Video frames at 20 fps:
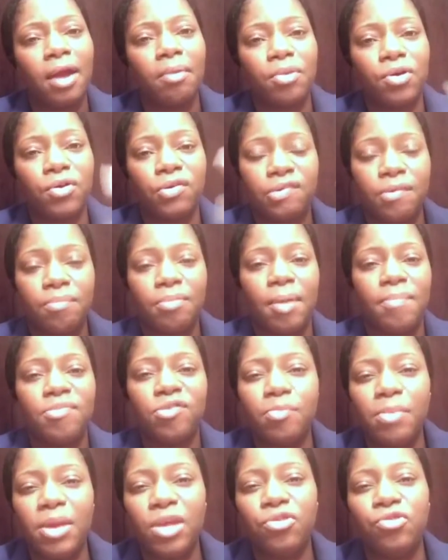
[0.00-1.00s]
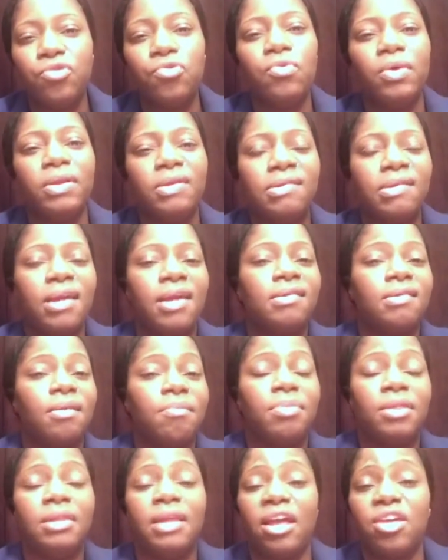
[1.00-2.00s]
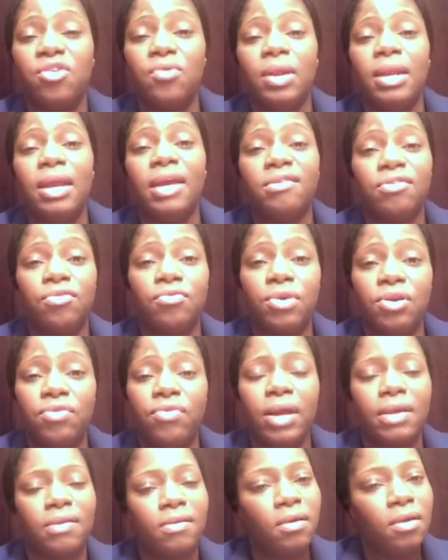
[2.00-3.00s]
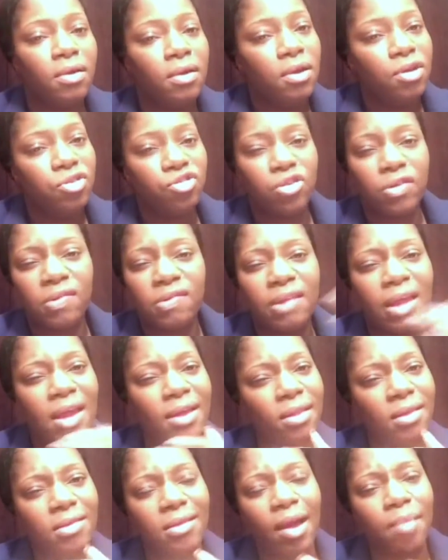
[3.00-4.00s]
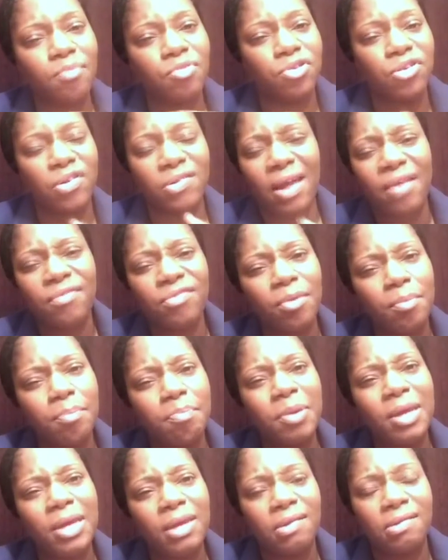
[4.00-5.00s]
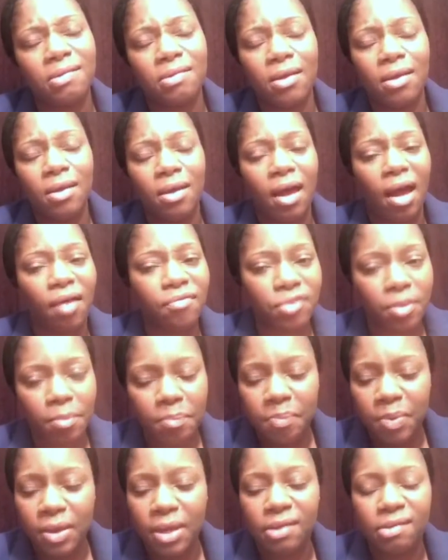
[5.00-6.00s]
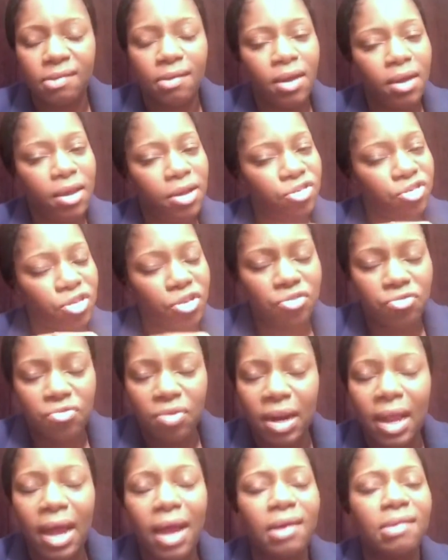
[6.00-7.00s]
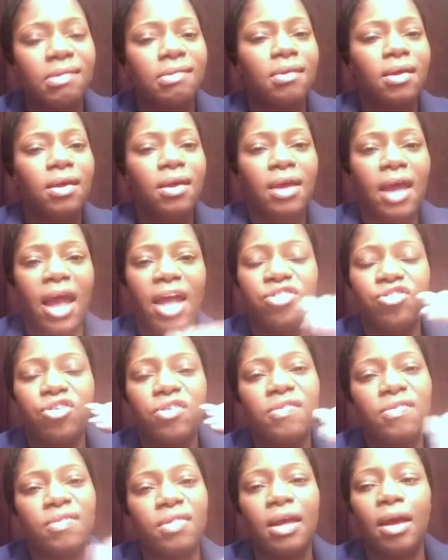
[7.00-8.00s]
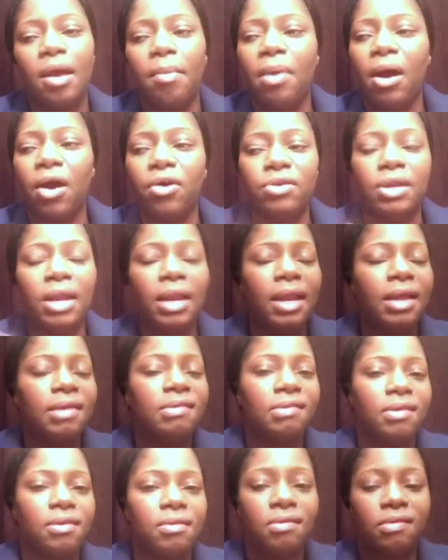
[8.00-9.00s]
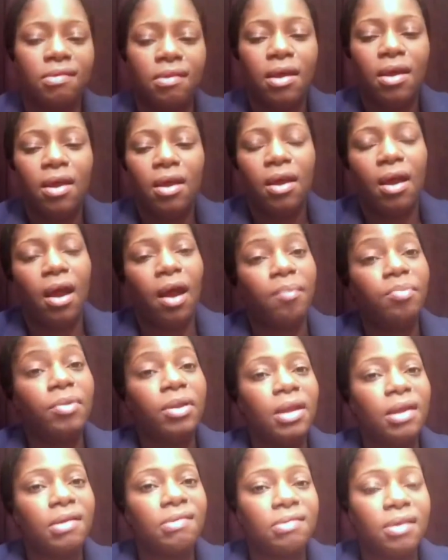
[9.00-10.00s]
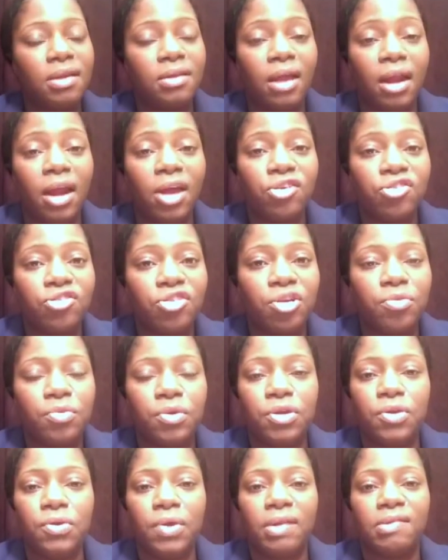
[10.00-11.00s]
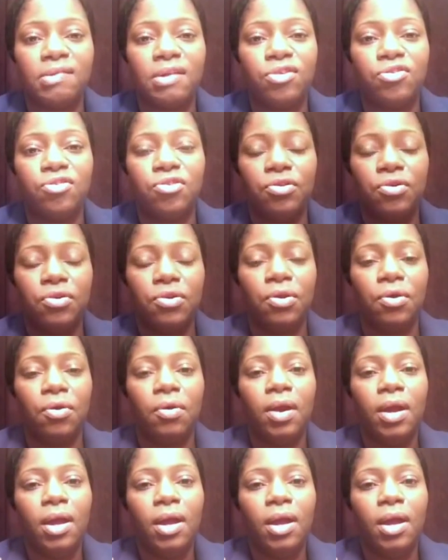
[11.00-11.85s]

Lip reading: because sometimes you may do and say something that you will later regret. Just take the time to just have some peace. Have some peace. Just relax. And just think about the lessons. The next thing that I shared with you, I said to you, you know,